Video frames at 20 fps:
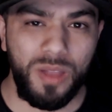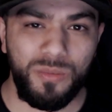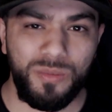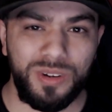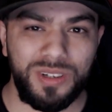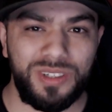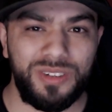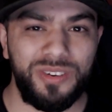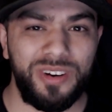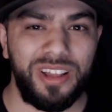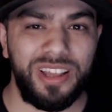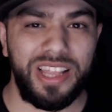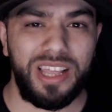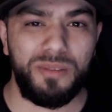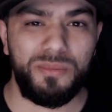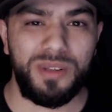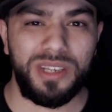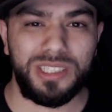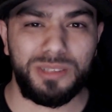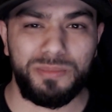Terrell
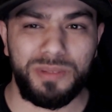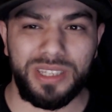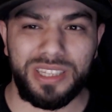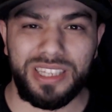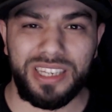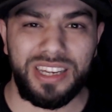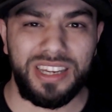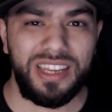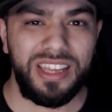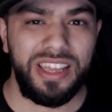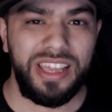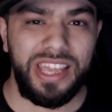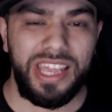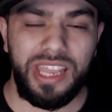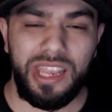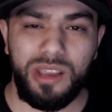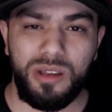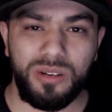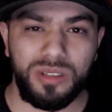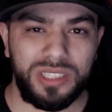Edmonds. But the
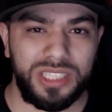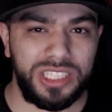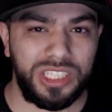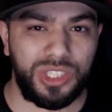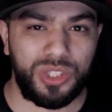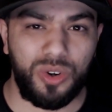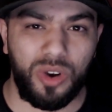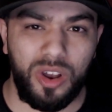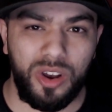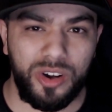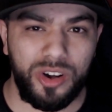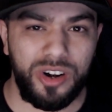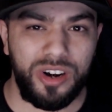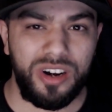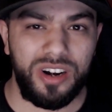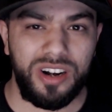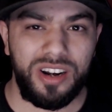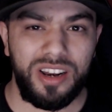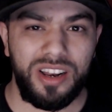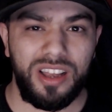Eagles get stronger
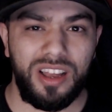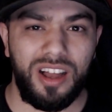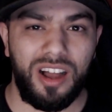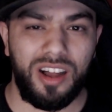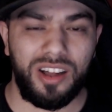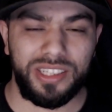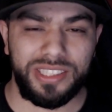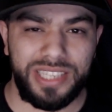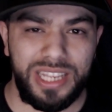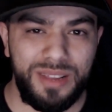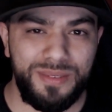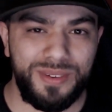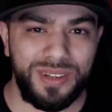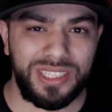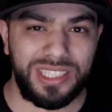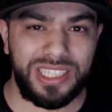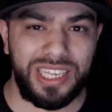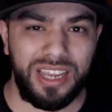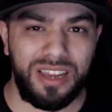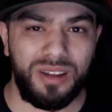on
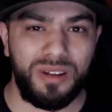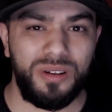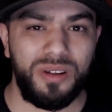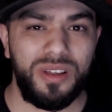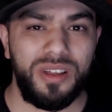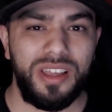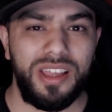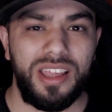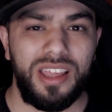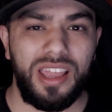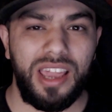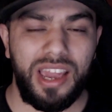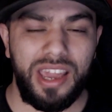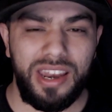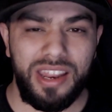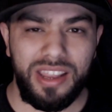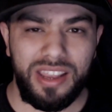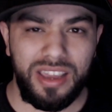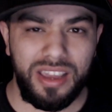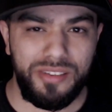defense now,
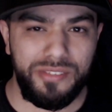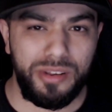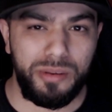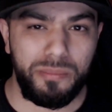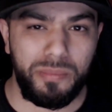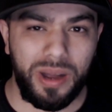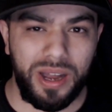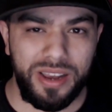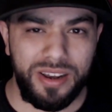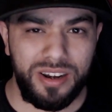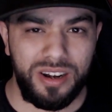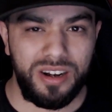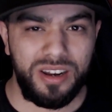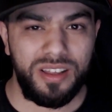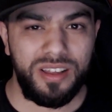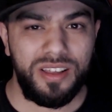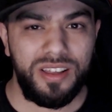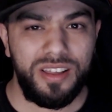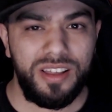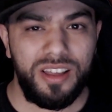adding Kevin Byard
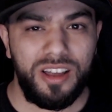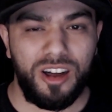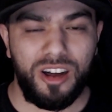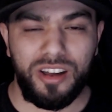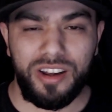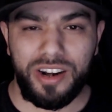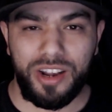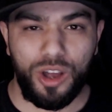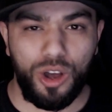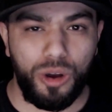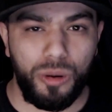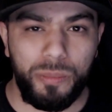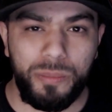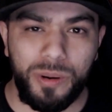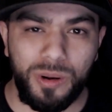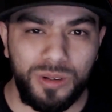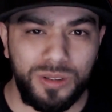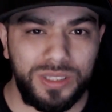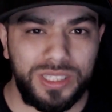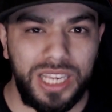on
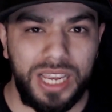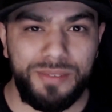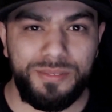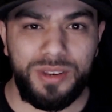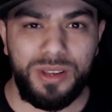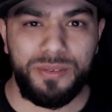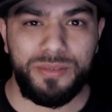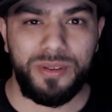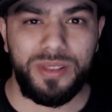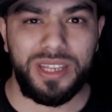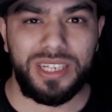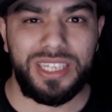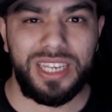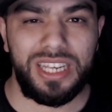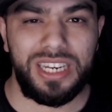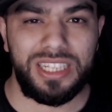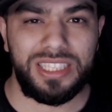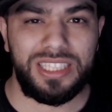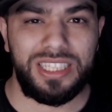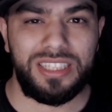All-Pro safety for the
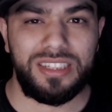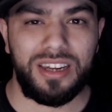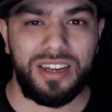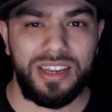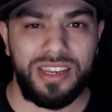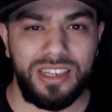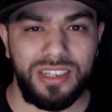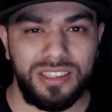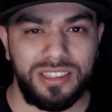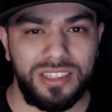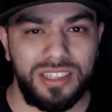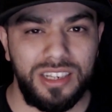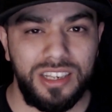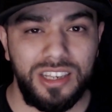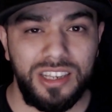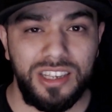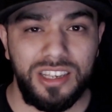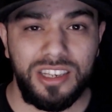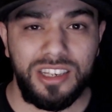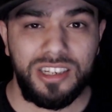Tennessee Titans.
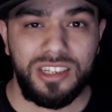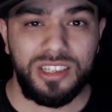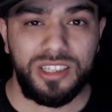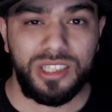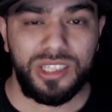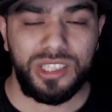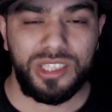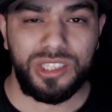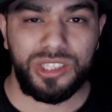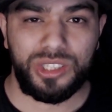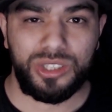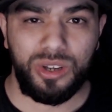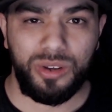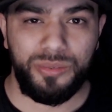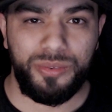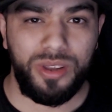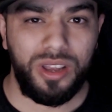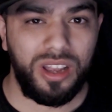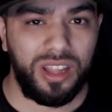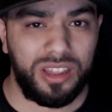So if
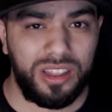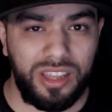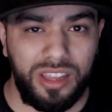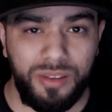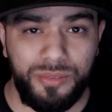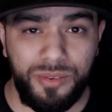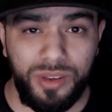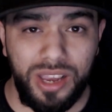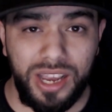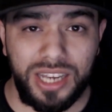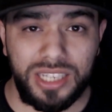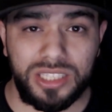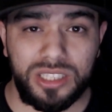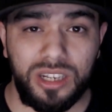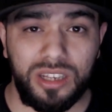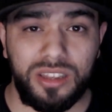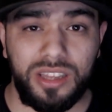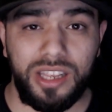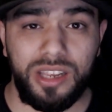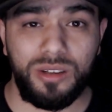you guys
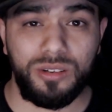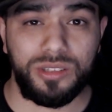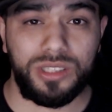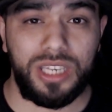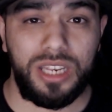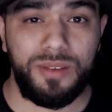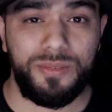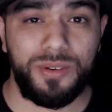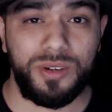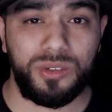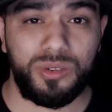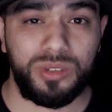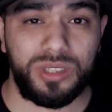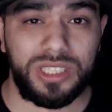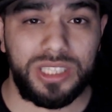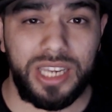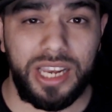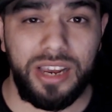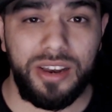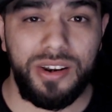thought the Eagles defense was
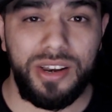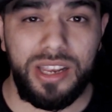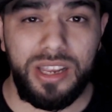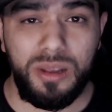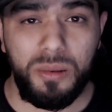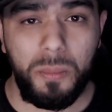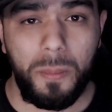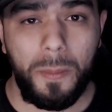scary,